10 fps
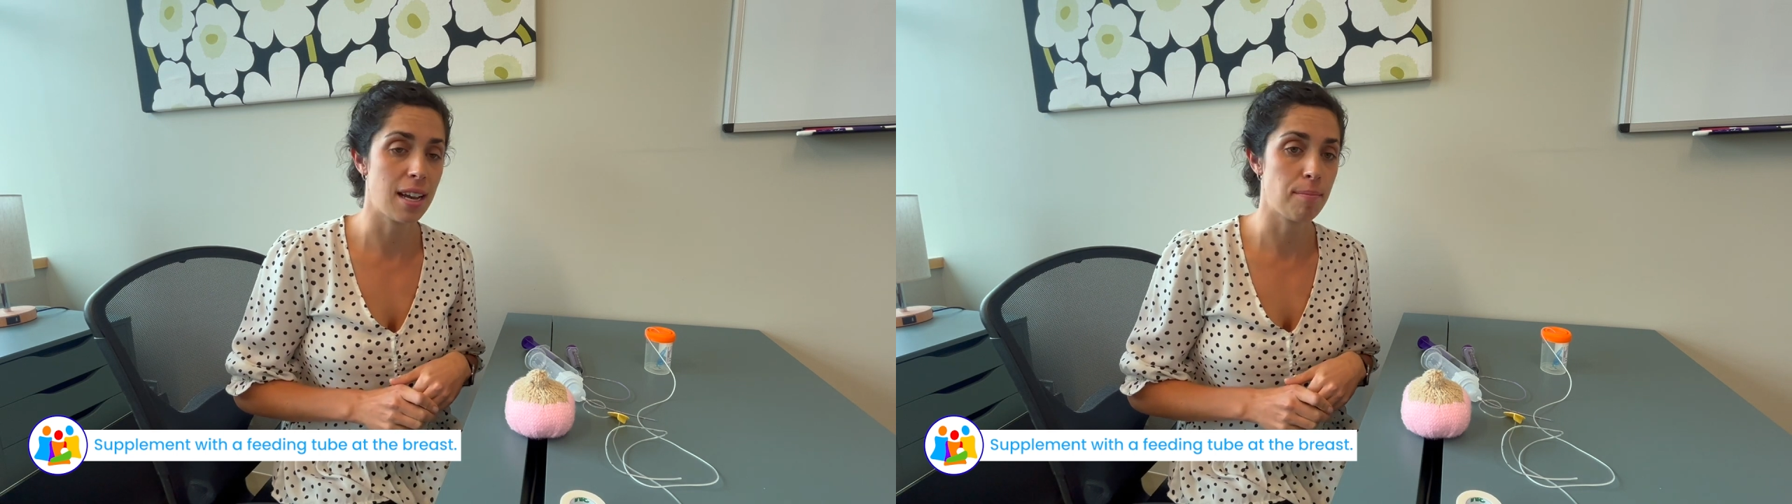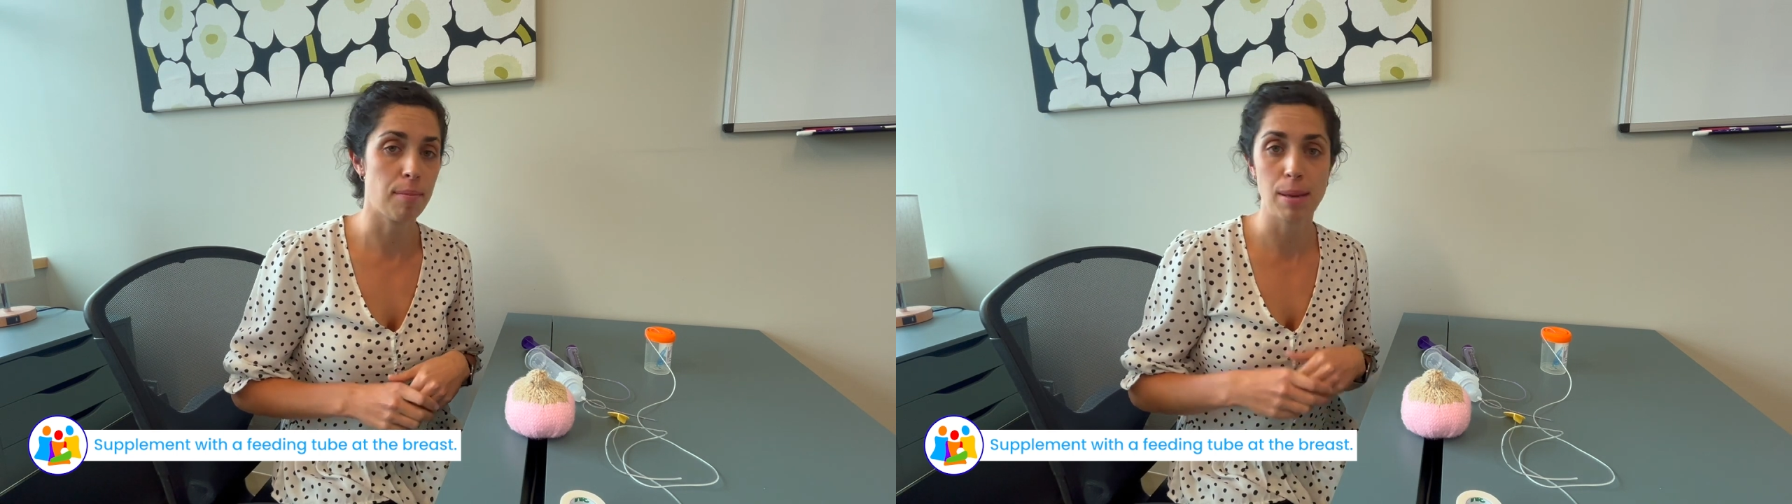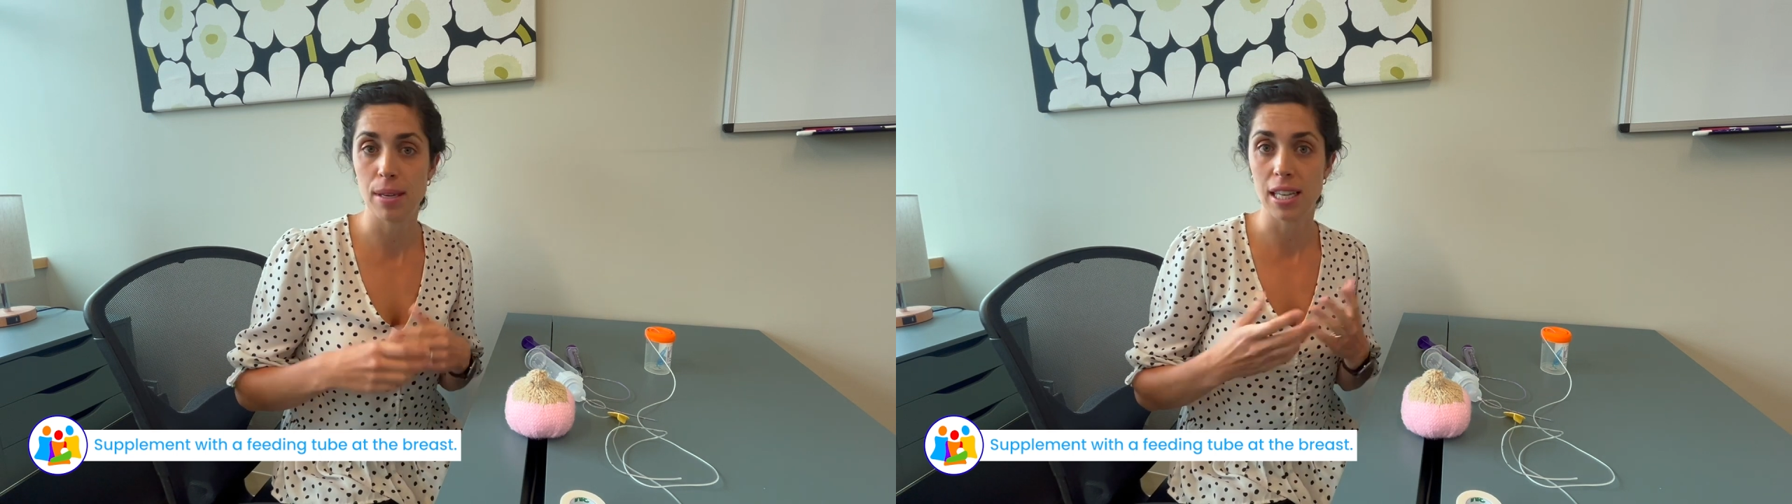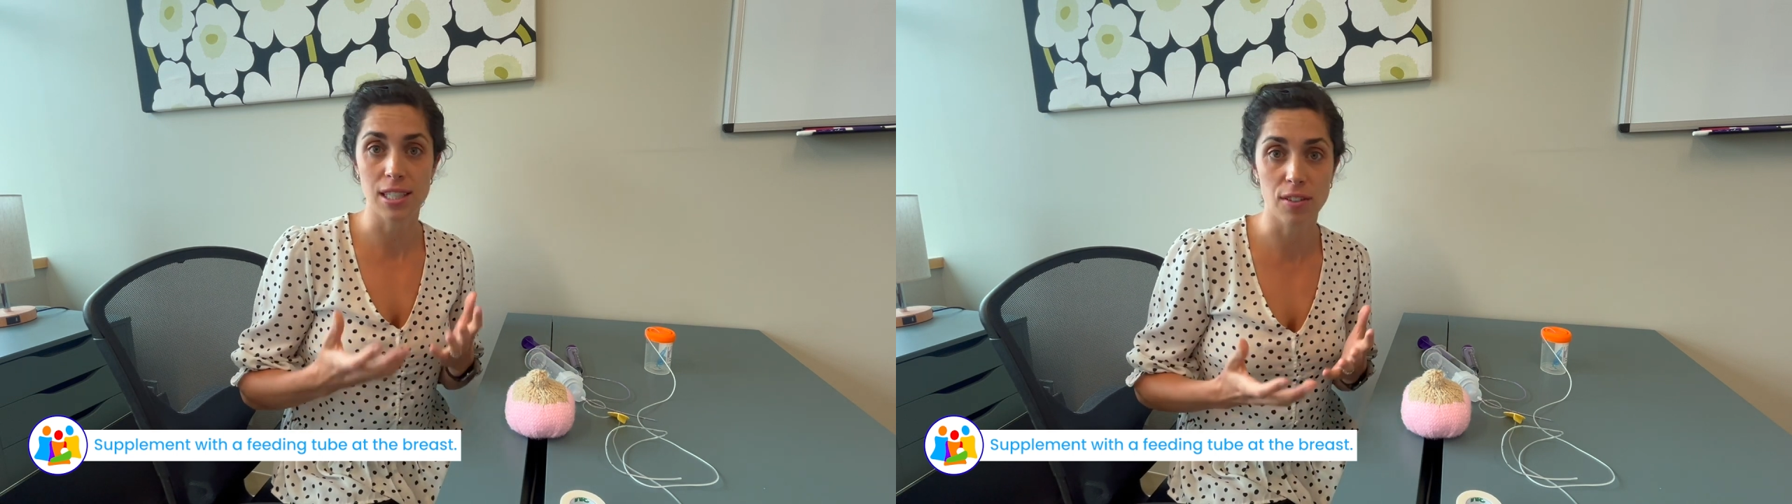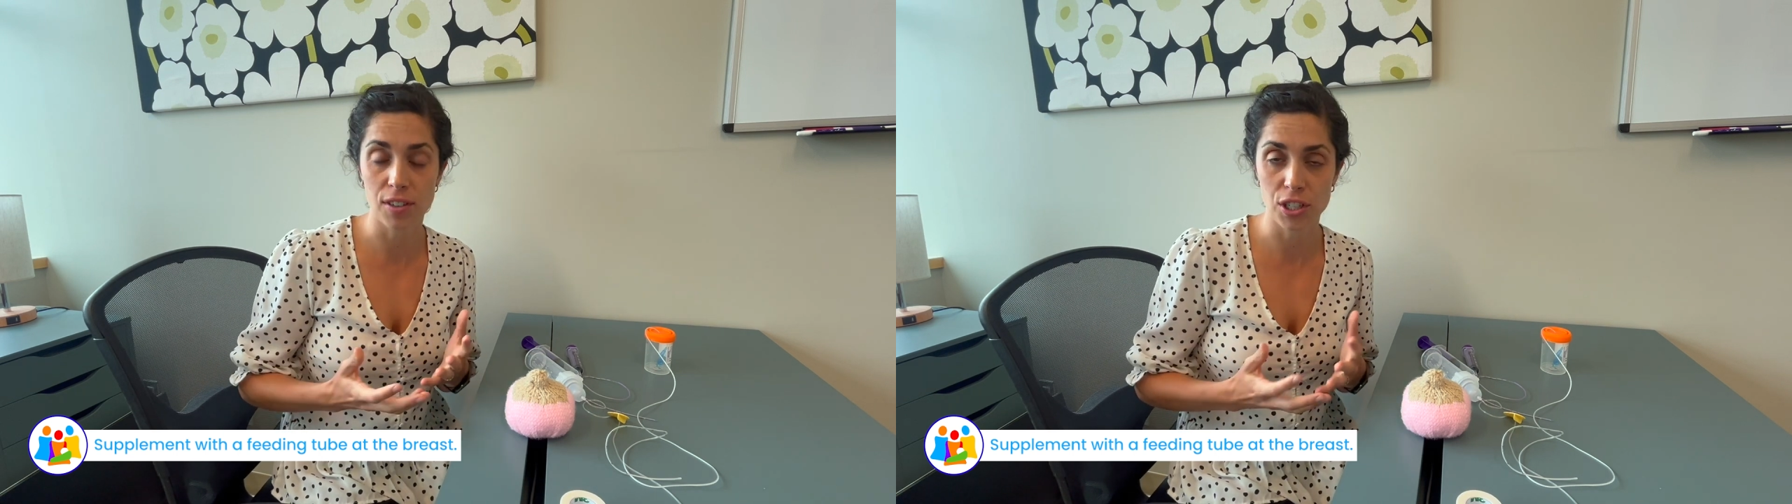maybe
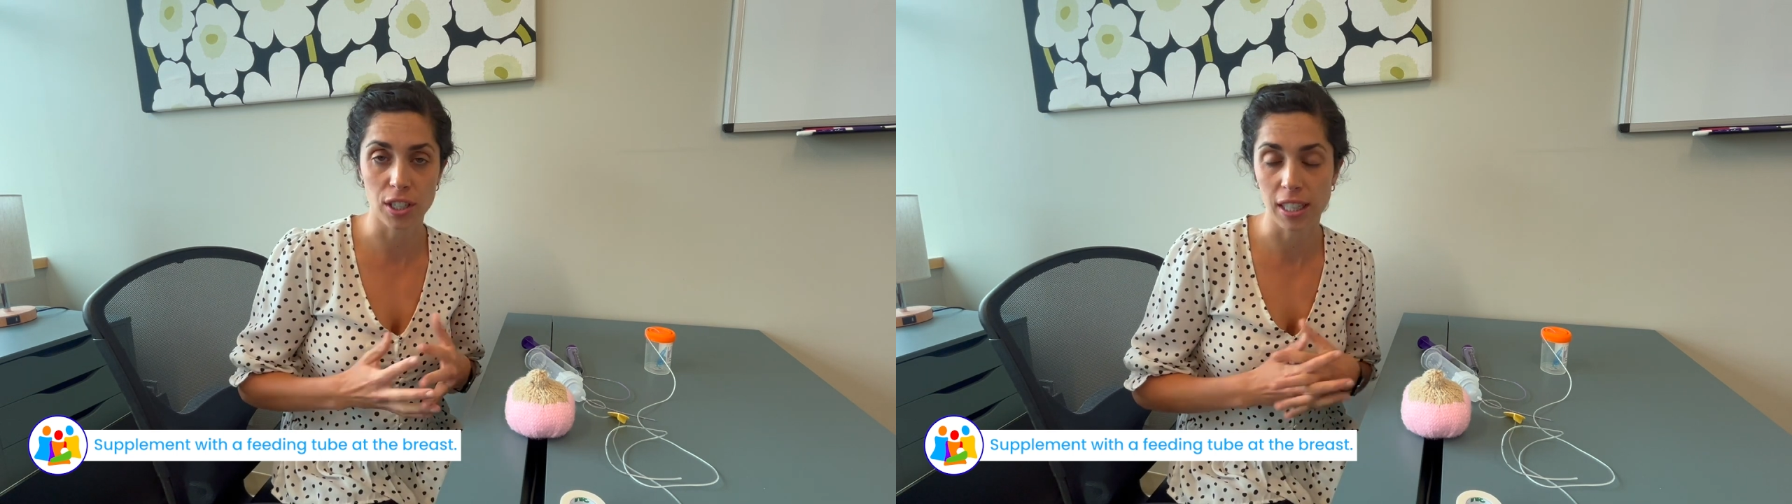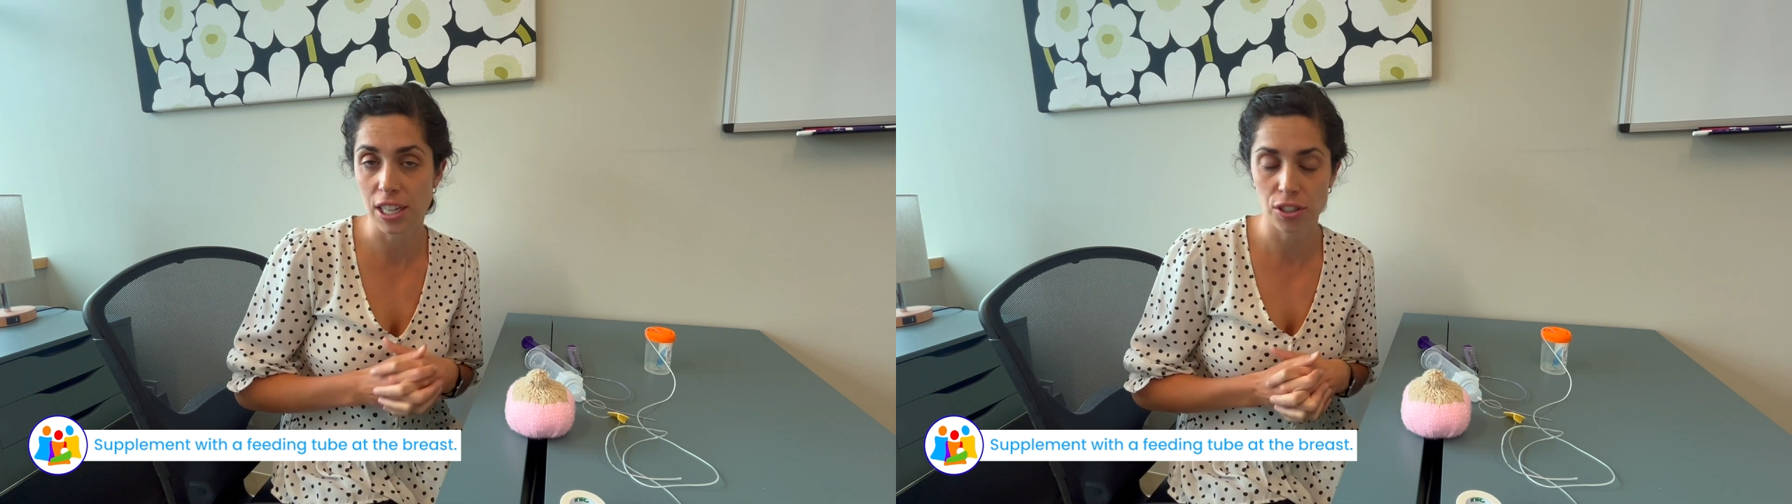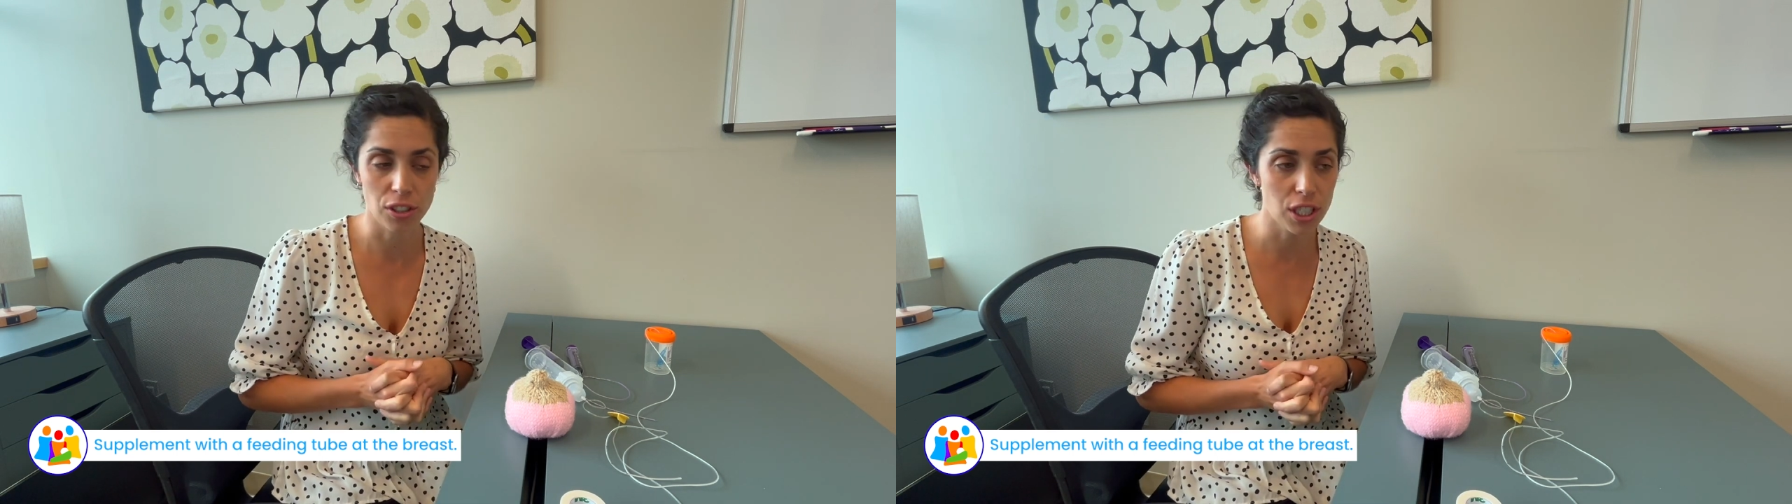insufficient glandular